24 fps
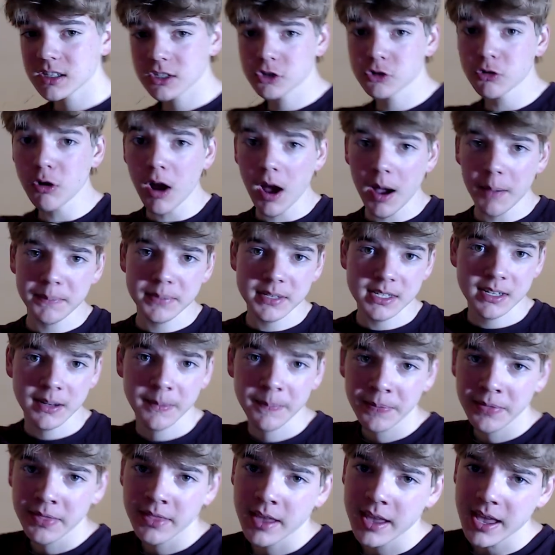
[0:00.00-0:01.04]
drops,
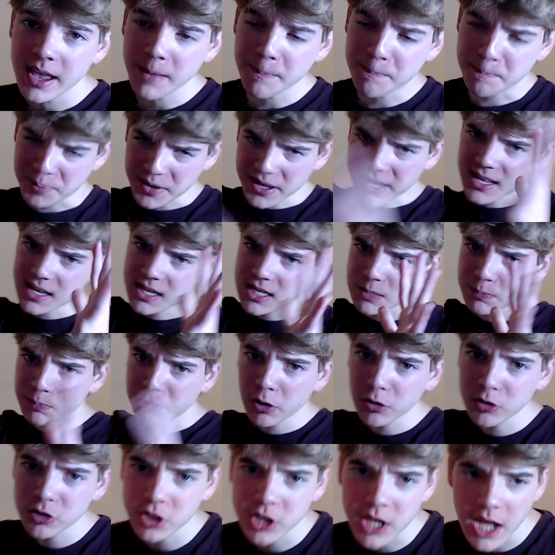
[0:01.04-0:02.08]
big
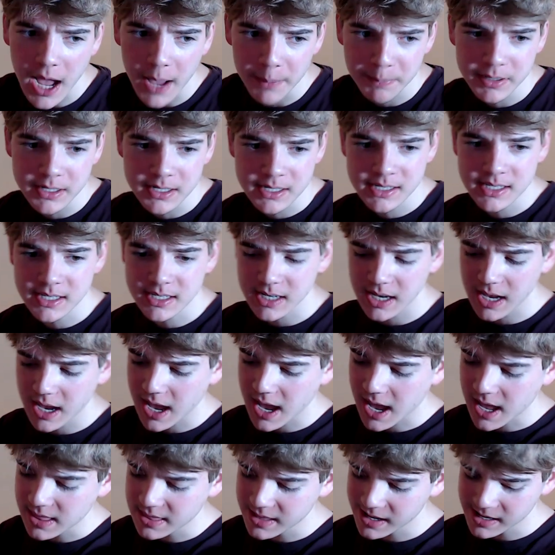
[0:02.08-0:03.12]
explosion happens,
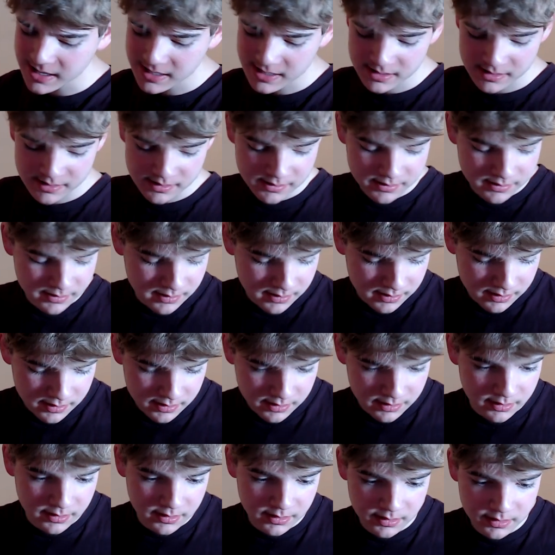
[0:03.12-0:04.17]
and then
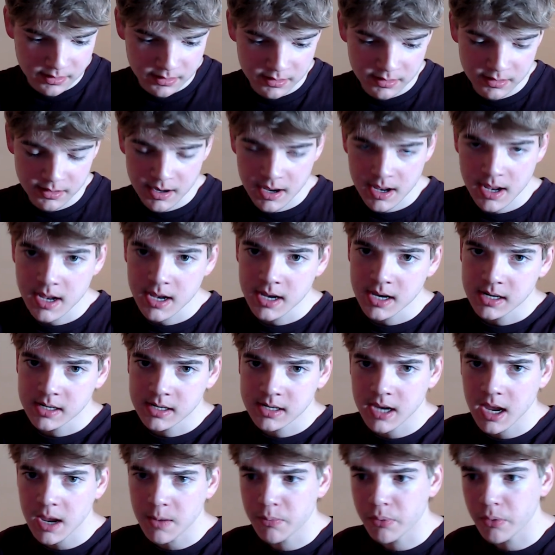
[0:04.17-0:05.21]

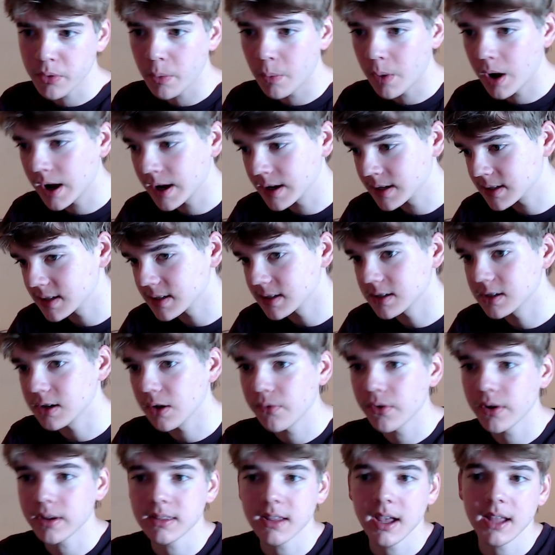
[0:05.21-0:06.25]
tape rewinds and stuff
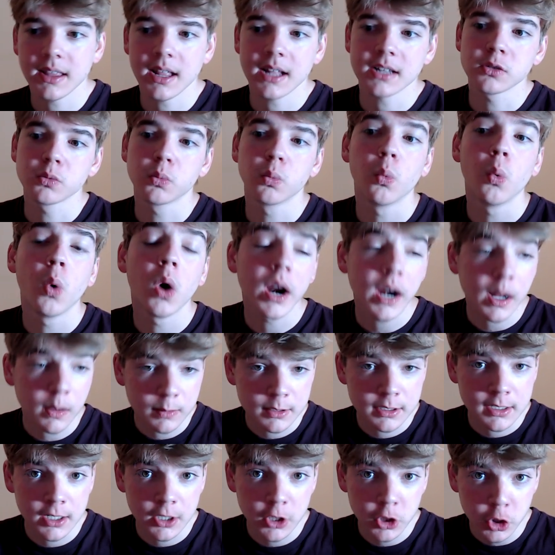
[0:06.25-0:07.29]
like that. That's what I was
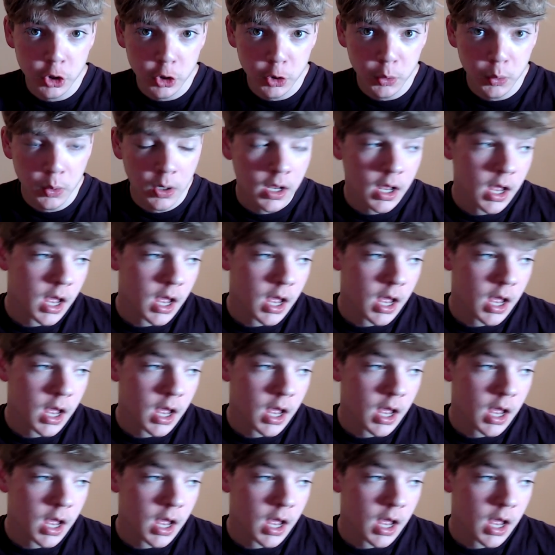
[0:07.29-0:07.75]
gonna do.